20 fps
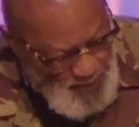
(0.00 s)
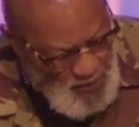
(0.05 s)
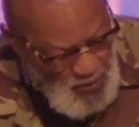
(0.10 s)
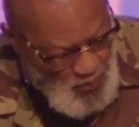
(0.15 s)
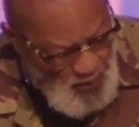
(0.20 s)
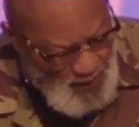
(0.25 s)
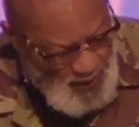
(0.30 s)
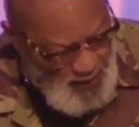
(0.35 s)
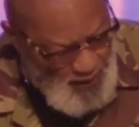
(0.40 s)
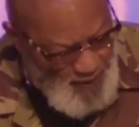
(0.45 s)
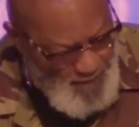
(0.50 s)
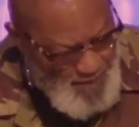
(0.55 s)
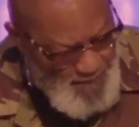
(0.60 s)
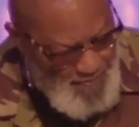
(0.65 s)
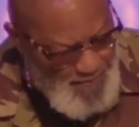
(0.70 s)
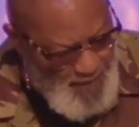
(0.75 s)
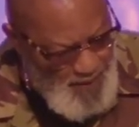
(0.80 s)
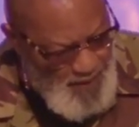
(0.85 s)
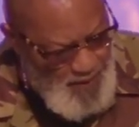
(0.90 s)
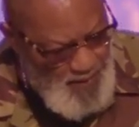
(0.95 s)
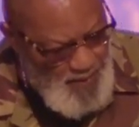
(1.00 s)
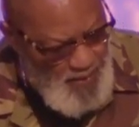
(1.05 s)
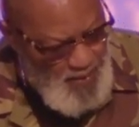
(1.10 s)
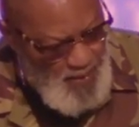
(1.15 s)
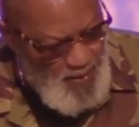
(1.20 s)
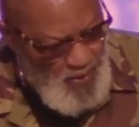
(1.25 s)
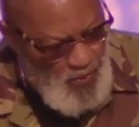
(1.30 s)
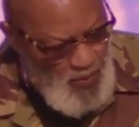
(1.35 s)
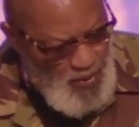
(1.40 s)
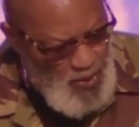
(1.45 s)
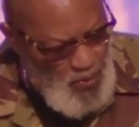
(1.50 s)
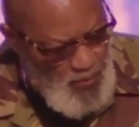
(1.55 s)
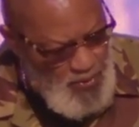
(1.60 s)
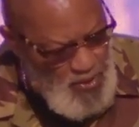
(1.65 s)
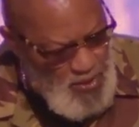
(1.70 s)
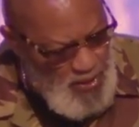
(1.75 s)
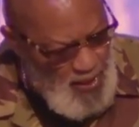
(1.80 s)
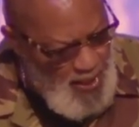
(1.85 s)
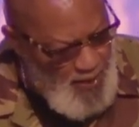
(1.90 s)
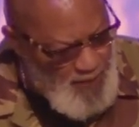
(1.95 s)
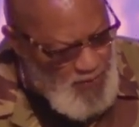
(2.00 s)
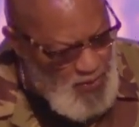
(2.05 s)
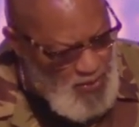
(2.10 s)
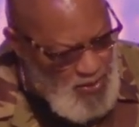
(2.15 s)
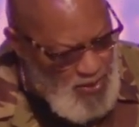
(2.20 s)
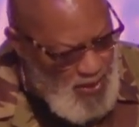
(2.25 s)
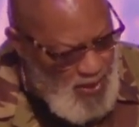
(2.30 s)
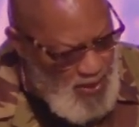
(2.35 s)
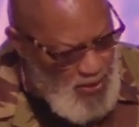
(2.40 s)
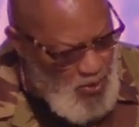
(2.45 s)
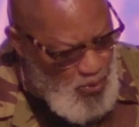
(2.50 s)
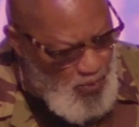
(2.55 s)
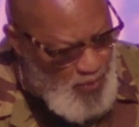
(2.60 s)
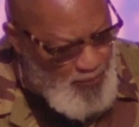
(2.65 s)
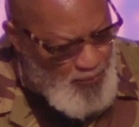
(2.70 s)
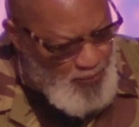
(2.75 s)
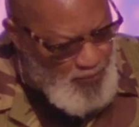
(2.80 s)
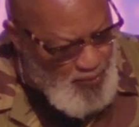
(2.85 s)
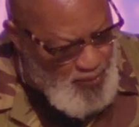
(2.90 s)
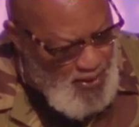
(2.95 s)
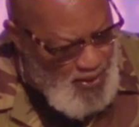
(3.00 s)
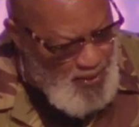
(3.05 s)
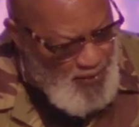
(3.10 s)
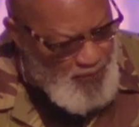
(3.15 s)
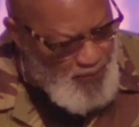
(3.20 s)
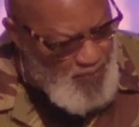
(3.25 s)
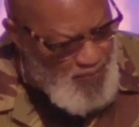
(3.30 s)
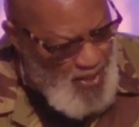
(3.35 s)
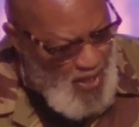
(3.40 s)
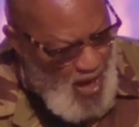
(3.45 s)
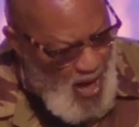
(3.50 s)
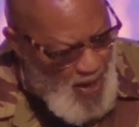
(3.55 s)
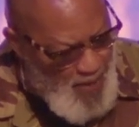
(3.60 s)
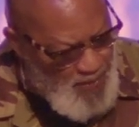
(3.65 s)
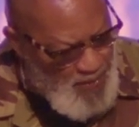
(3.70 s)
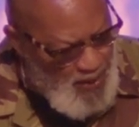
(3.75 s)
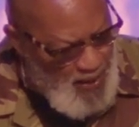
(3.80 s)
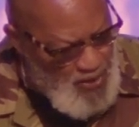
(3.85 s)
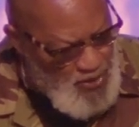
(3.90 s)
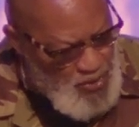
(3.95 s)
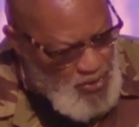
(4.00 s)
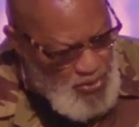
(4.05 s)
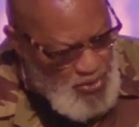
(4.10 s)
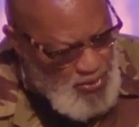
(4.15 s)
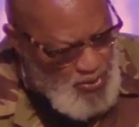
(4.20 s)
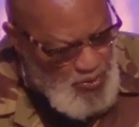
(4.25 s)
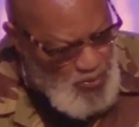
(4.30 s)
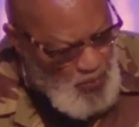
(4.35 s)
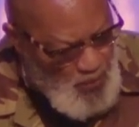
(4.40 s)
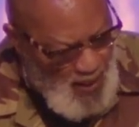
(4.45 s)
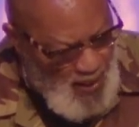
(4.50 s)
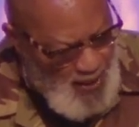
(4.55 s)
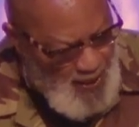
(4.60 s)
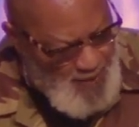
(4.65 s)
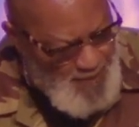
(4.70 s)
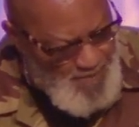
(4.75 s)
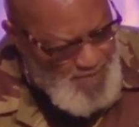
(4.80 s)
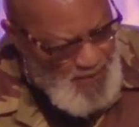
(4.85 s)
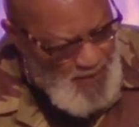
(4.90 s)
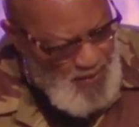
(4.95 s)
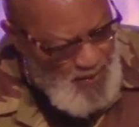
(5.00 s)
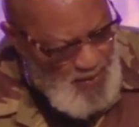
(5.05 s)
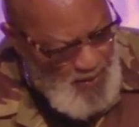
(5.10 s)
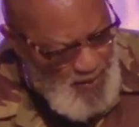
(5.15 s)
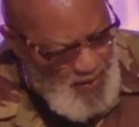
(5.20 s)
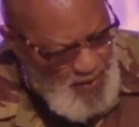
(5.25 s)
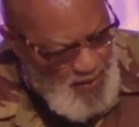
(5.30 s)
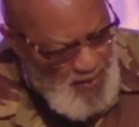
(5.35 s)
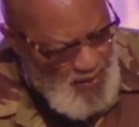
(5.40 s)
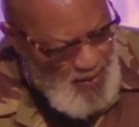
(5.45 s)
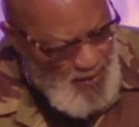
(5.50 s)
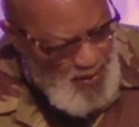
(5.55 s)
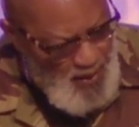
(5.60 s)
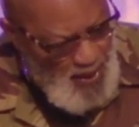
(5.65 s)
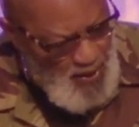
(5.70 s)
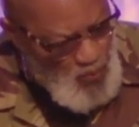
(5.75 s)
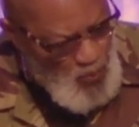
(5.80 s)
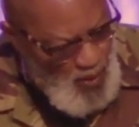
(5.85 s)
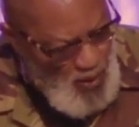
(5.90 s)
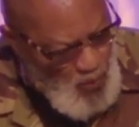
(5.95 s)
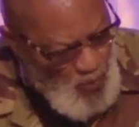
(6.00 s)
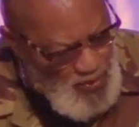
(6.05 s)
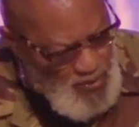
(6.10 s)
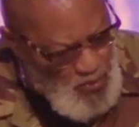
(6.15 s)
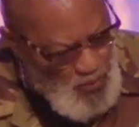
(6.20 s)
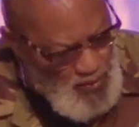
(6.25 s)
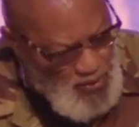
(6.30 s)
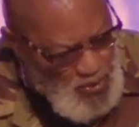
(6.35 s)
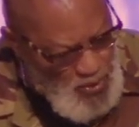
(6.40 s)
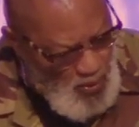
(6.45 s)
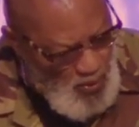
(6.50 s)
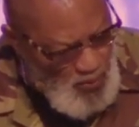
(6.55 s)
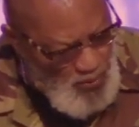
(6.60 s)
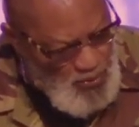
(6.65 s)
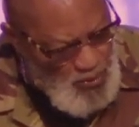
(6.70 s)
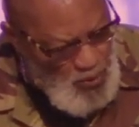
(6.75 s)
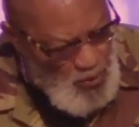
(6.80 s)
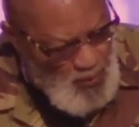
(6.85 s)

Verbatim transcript: Verse 20 When you were slaves to sin, you were free from the obligation to do right. And what was the result?